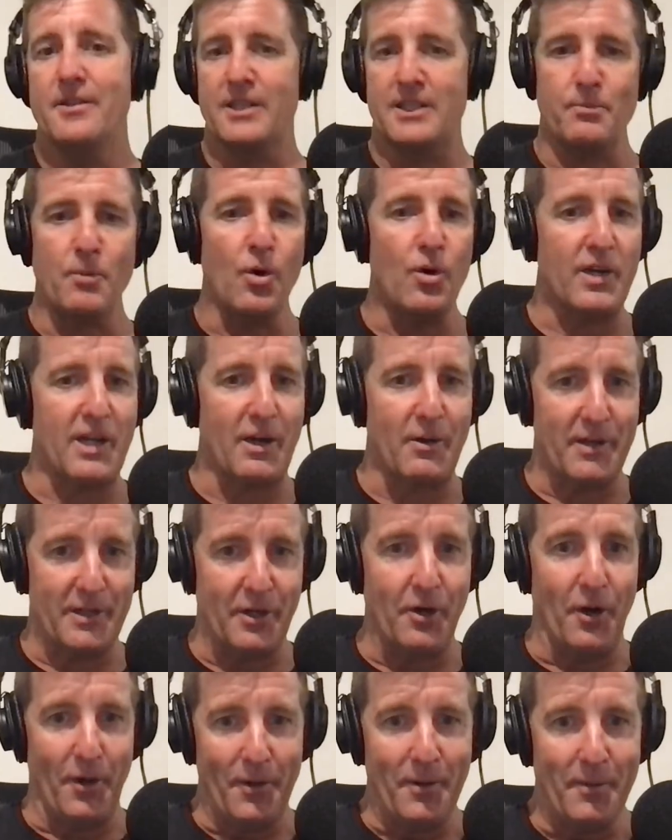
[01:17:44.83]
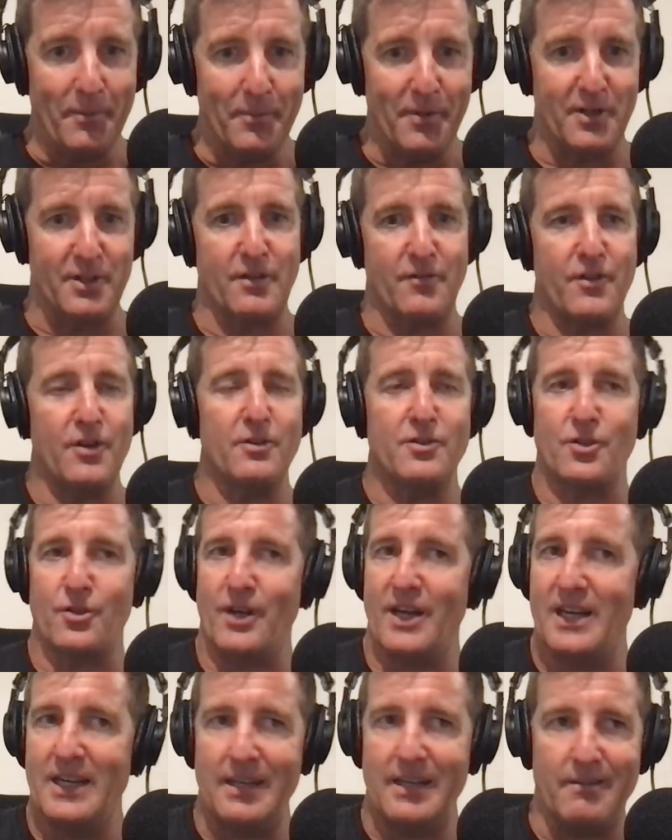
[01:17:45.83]
There's more going on, because if you're
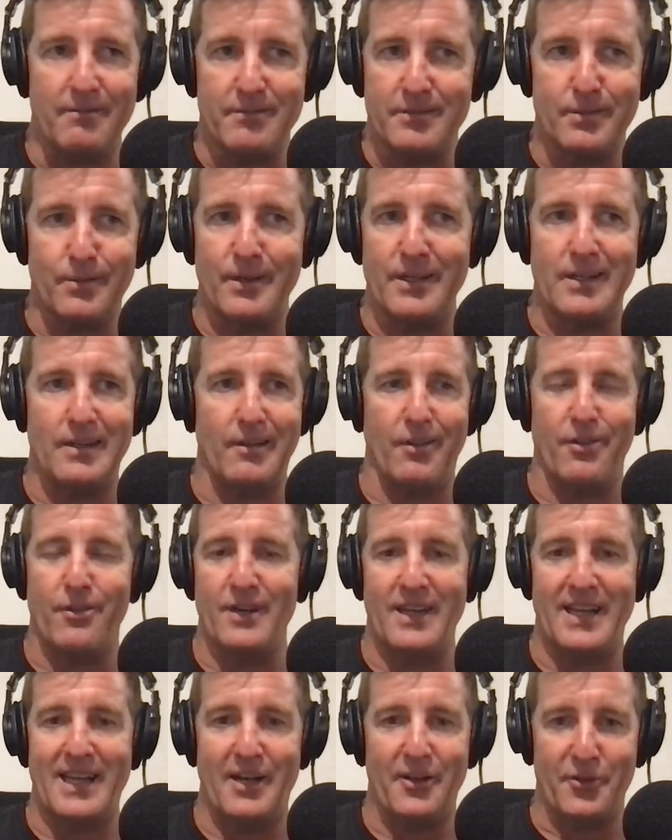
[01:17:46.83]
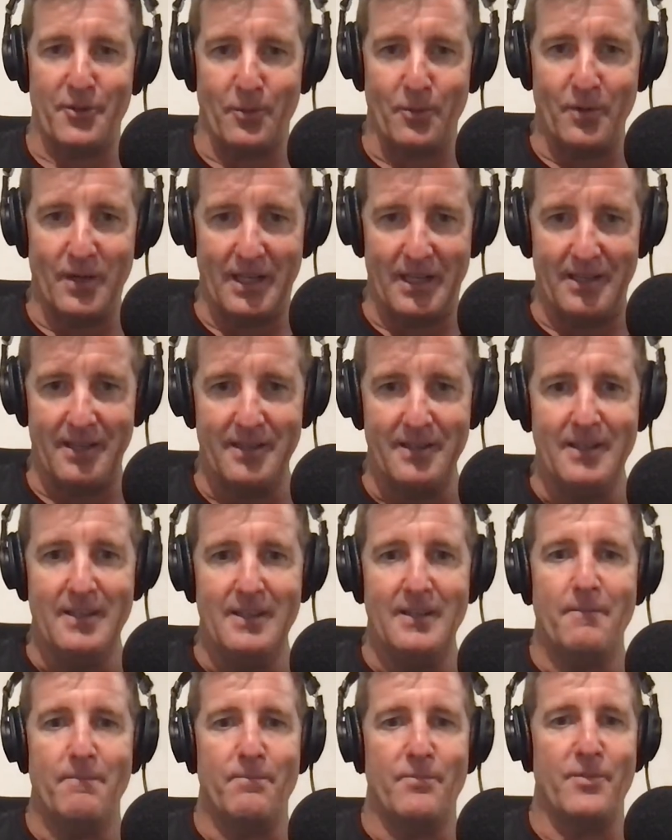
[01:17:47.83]
training 20 to 30 hours a week,
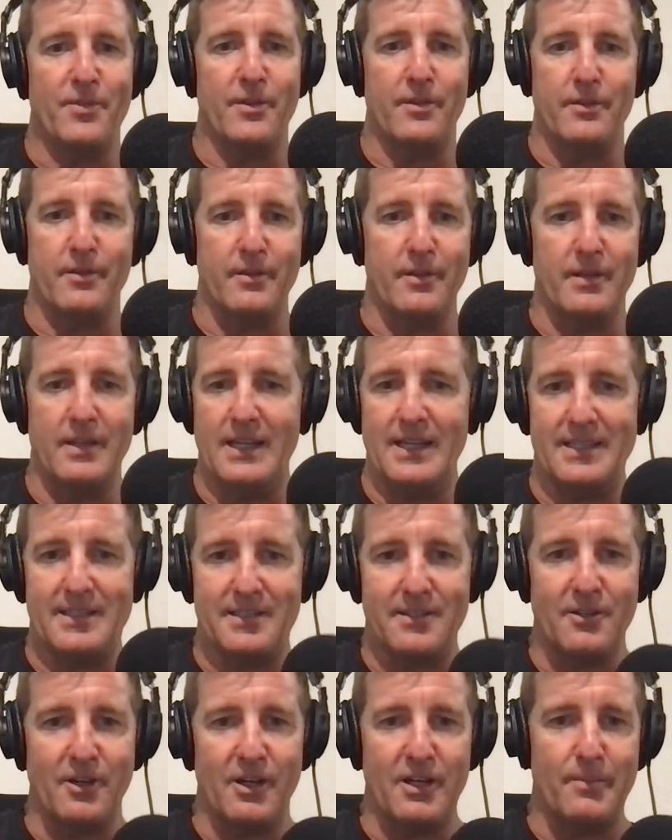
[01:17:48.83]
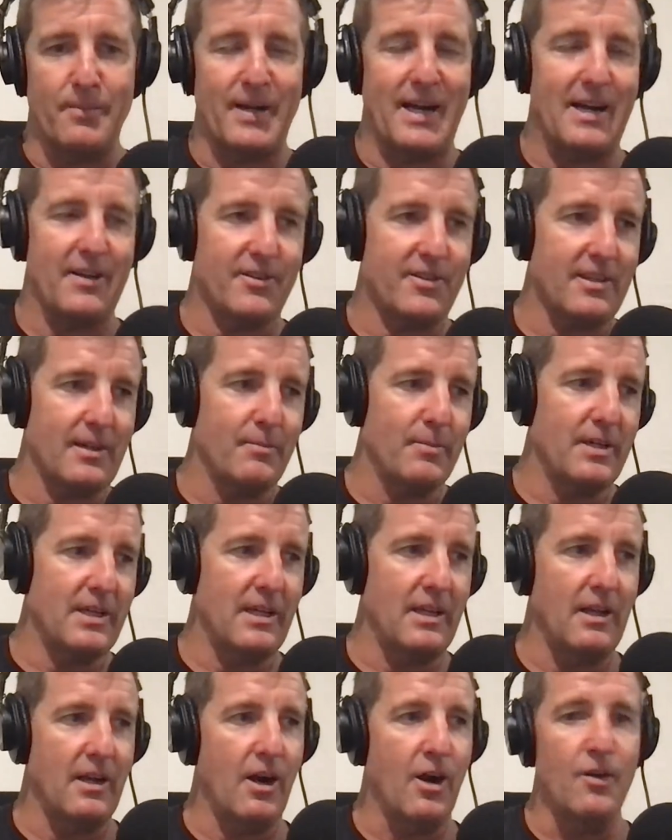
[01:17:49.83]
it's not about
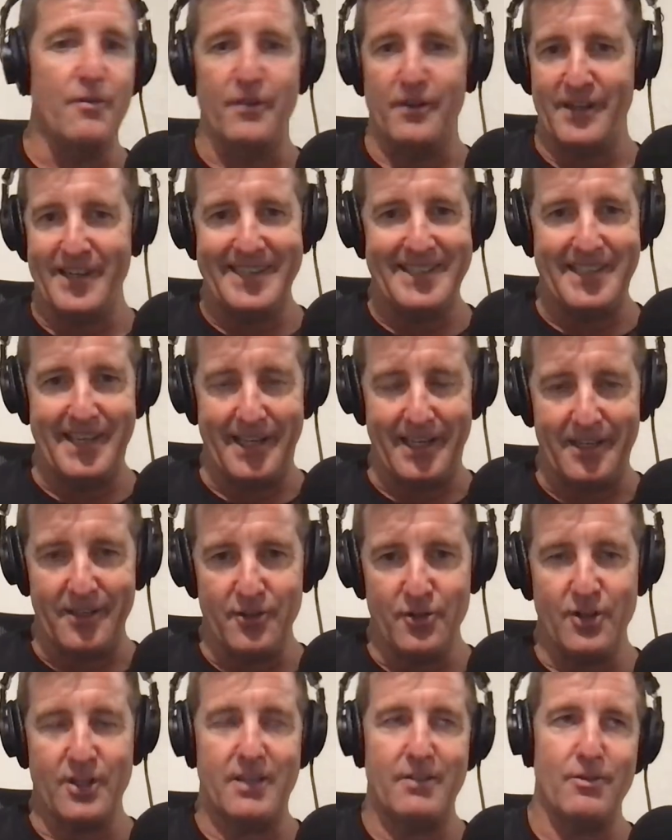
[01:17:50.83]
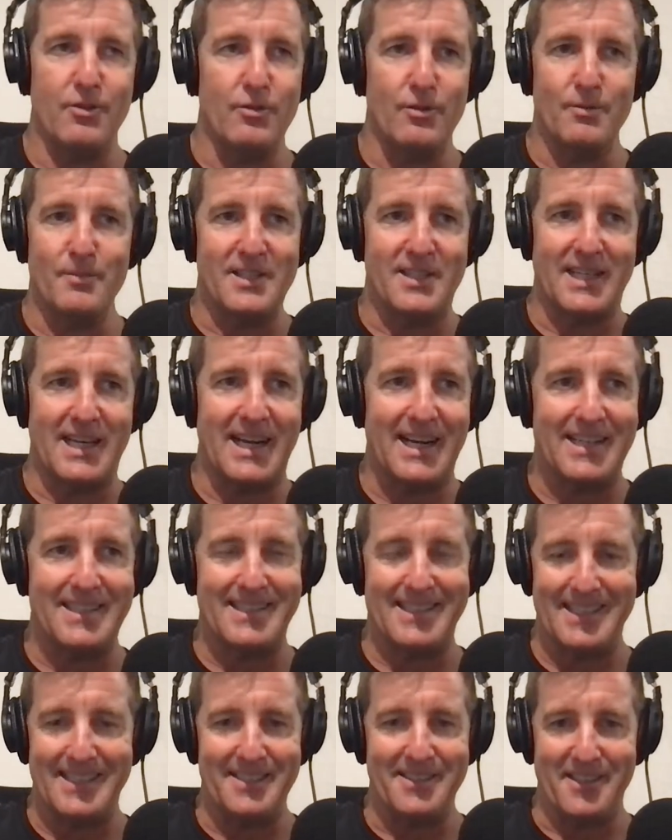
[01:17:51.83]
somebody overeating. You almost can't
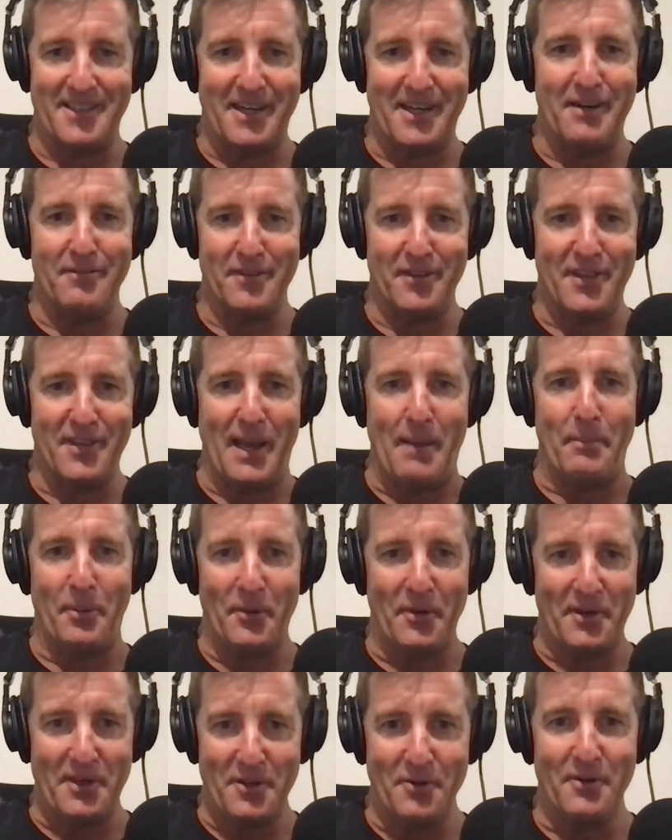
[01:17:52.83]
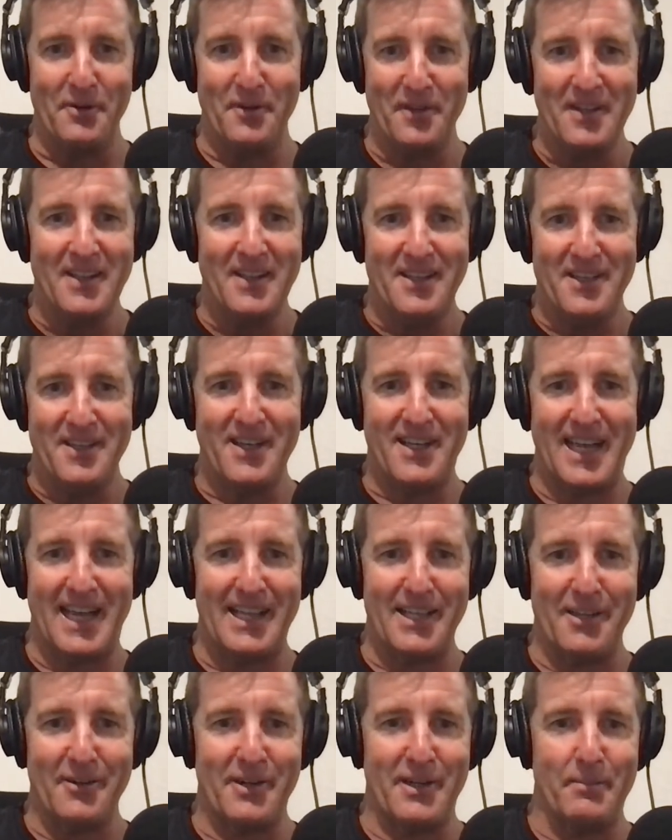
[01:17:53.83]
eat enough at that point. Your
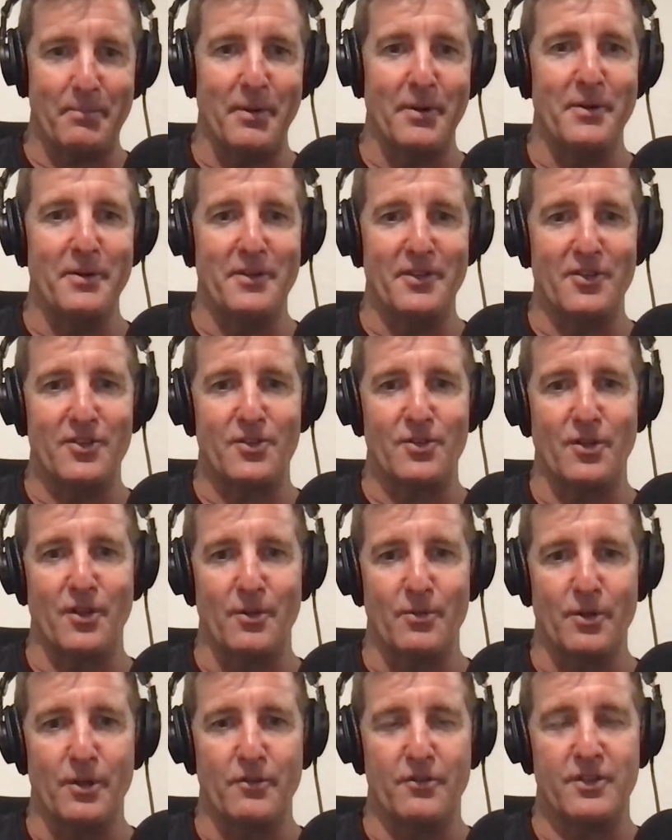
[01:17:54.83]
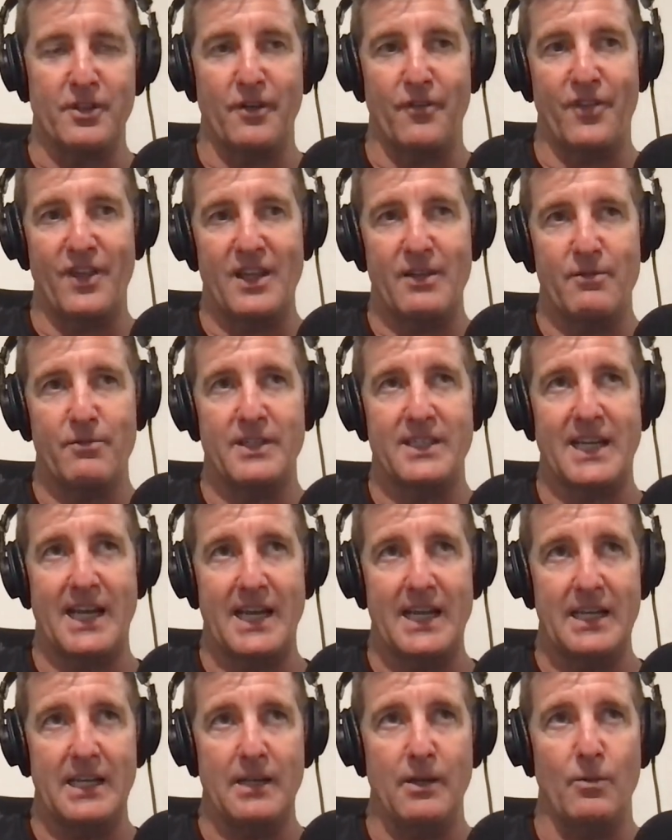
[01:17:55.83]
caloric burn is through the roof. So if they're
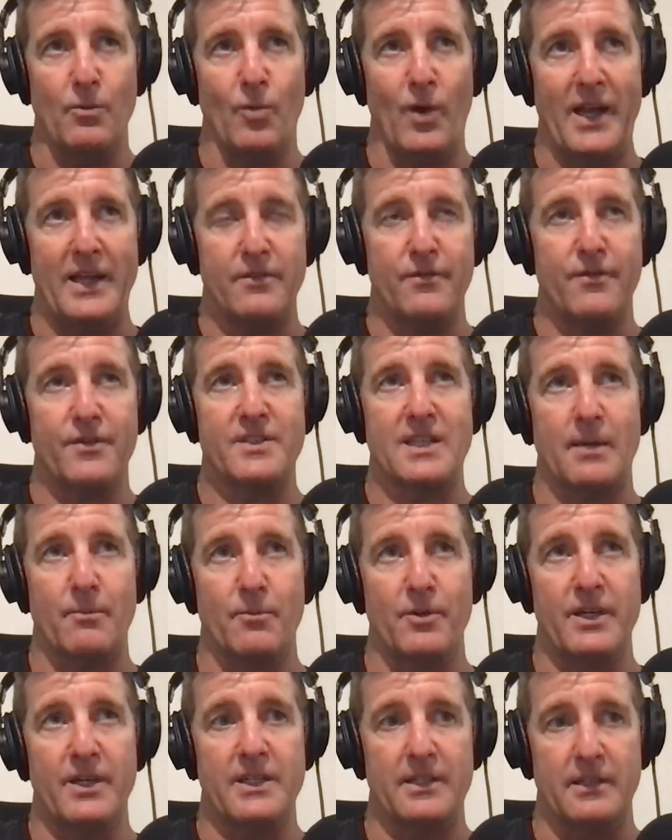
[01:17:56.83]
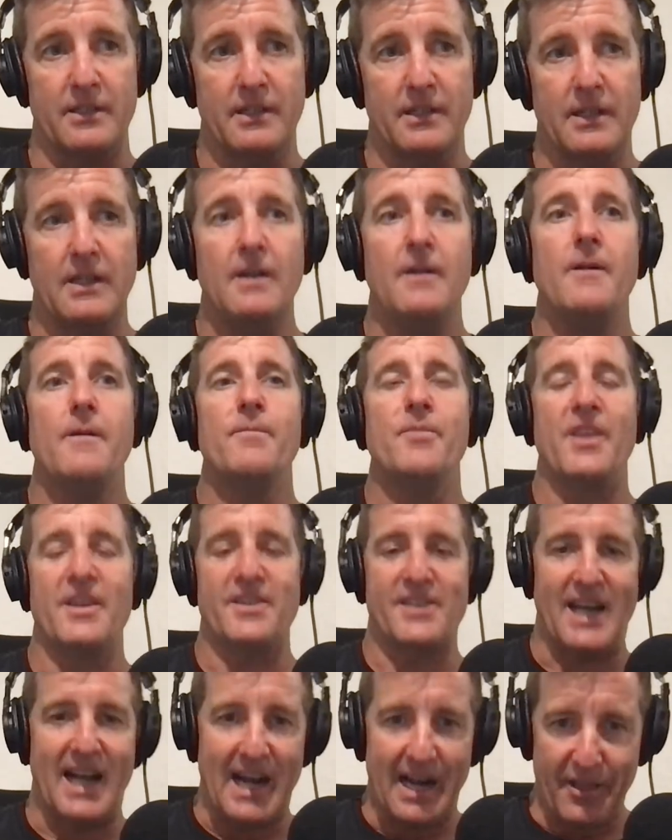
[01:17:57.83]
retaining weight for some reason,
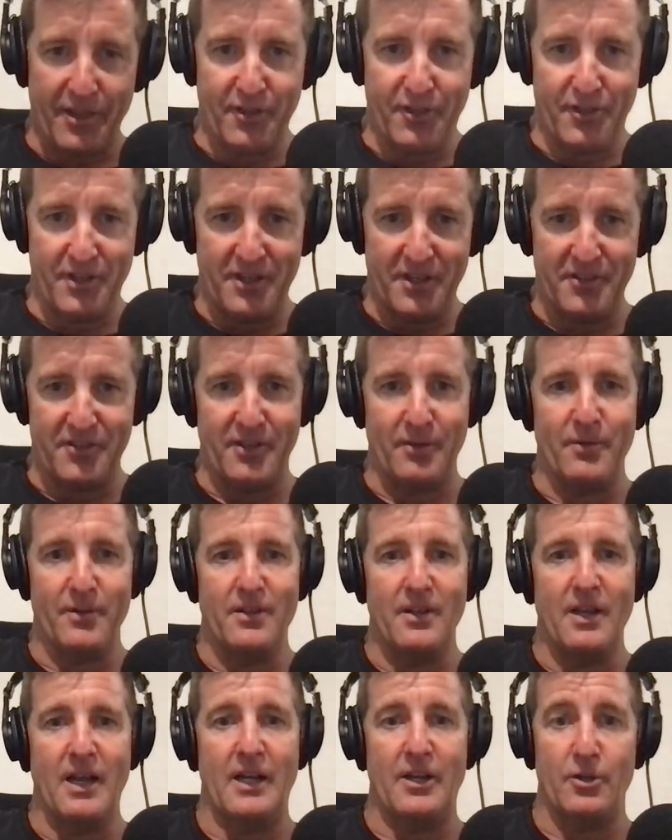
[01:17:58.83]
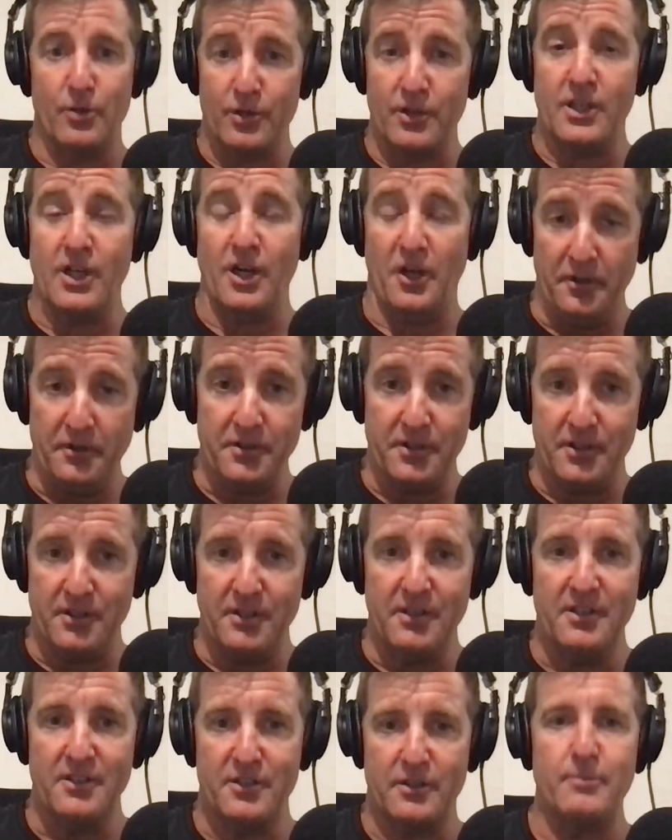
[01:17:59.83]
there's other things that a good coach
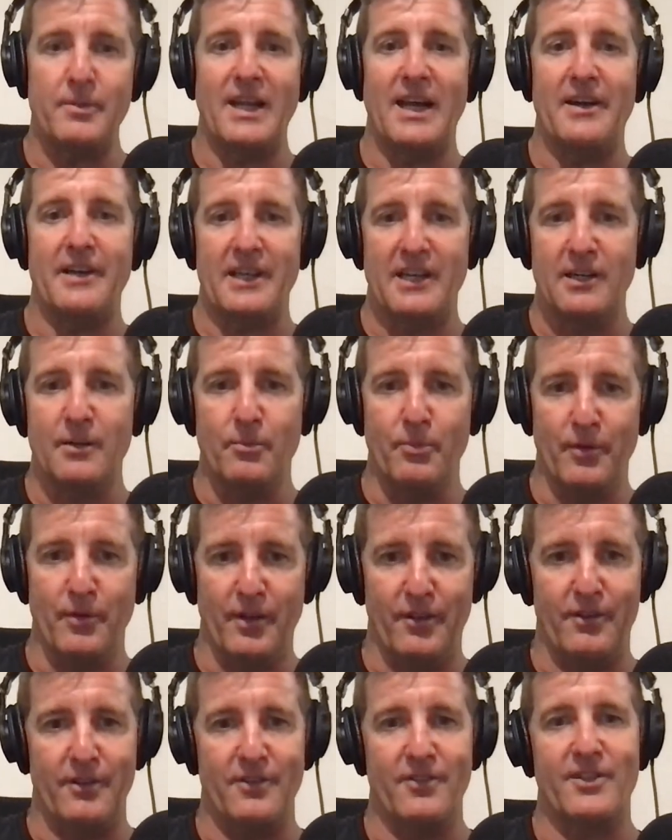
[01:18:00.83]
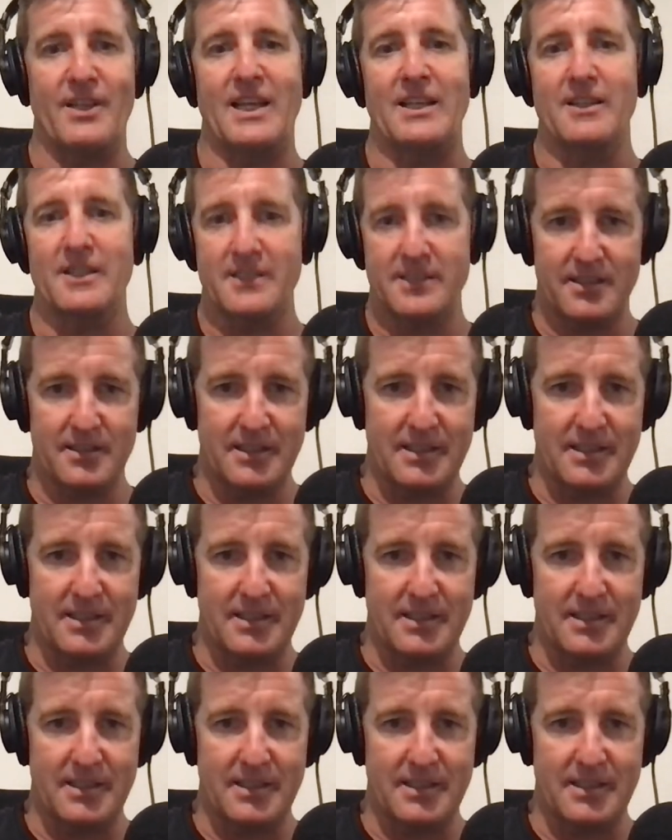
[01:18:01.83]
should be able to help with, and say, let's